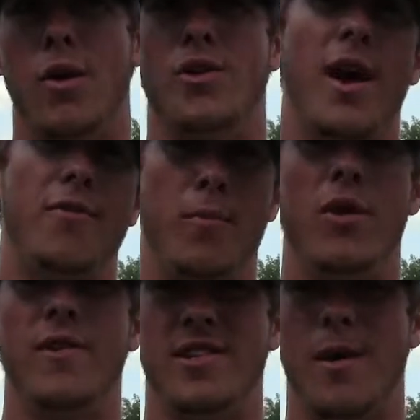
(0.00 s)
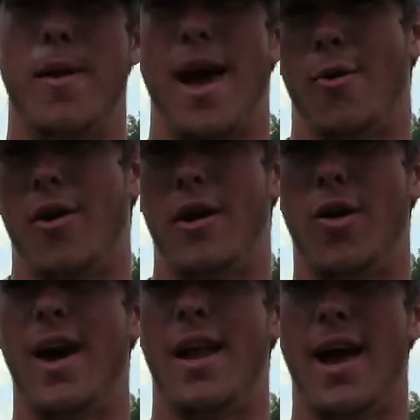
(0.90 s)
goes off the previous hit bat where, you
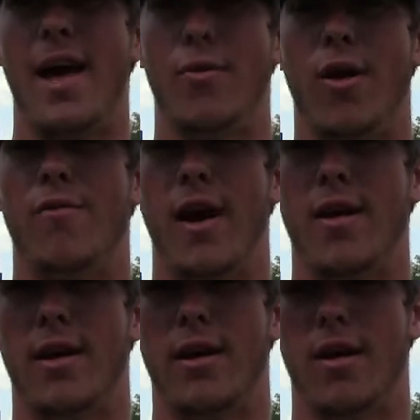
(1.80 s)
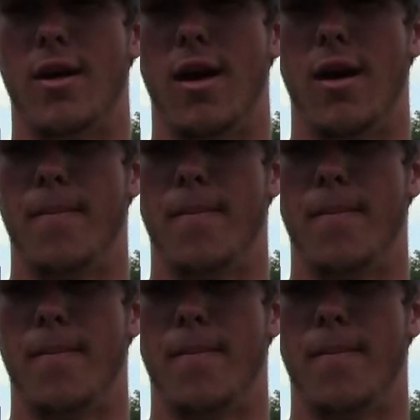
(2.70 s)
know, I had a rough outing or